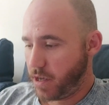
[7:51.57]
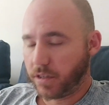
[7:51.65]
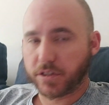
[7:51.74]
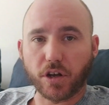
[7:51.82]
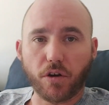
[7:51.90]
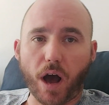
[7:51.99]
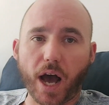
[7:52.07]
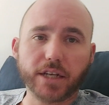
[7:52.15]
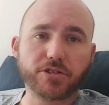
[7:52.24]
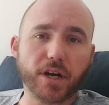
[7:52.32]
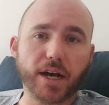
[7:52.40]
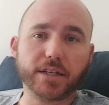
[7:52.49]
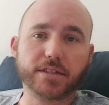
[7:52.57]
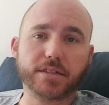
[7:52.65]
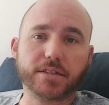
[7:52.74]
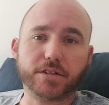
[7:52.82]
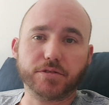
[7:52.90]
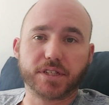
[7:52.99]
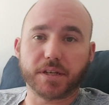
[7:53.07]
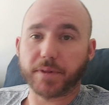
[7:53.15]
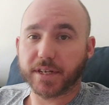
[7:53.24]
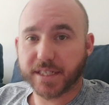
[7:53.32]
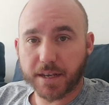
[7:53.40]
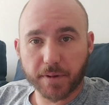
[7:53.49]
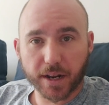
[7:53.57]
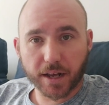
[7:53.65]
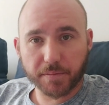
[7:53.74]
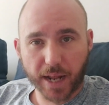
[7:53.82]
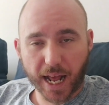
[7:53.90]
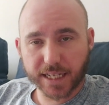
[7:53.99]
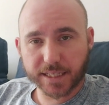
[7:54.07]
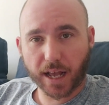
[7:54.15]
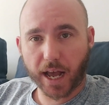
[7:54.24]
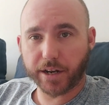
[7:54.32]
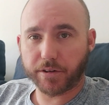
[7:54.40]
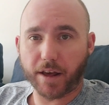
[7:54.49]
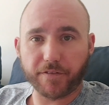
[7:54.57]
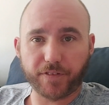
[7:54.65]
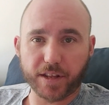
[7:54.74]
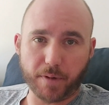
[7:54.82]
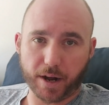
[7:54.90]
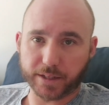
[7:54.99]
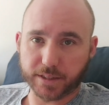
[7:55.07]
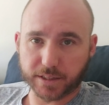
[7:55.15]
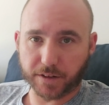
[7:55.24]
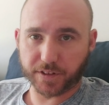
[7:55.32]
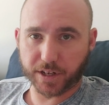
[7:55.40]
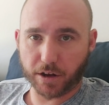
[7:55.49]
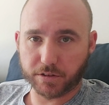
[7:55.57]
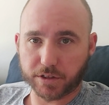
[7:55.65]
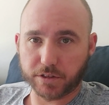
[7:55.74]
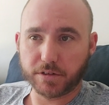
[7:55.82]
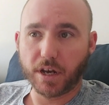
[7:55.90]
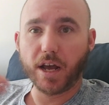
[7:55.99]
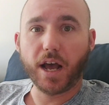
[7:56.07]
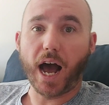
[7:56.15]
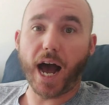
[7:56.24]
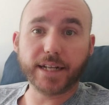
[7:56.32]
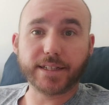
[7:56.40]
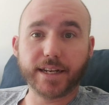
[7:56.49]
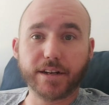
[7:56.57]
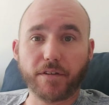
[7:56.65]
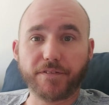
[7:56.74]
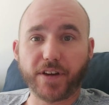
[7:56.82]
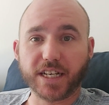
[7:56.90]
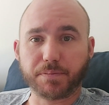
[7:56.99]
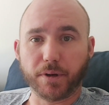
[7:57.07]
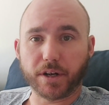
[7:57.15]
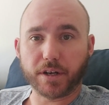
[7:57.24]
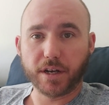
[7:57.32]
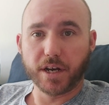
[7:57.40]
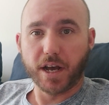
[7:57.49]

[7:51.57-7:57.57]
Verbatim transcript: So I tried to do something similar, but as I don't have flea markets and stuff to go to, I did it on Facebook.